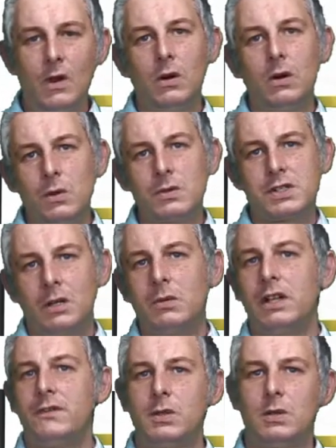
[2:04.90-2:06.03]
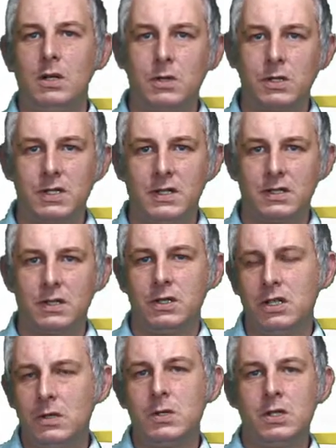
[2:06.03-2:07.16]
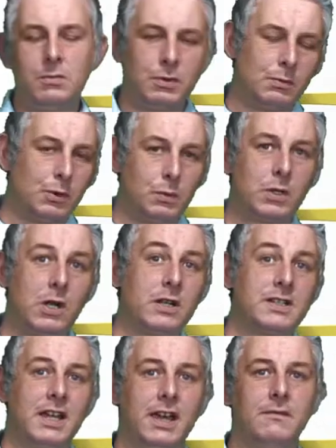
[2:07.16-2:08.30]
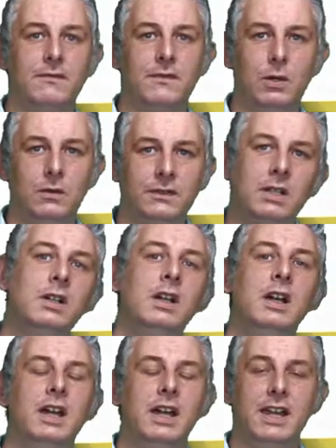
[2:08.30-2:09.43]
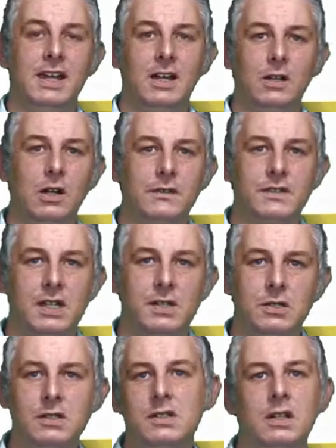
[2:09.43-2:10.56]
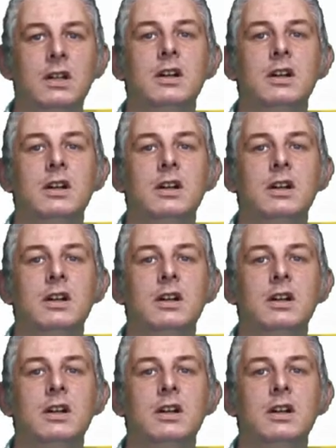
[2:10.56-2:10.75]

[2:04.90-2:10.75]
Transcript: Also, if you are watching this on YouTube but would like to get involved in our live sessions,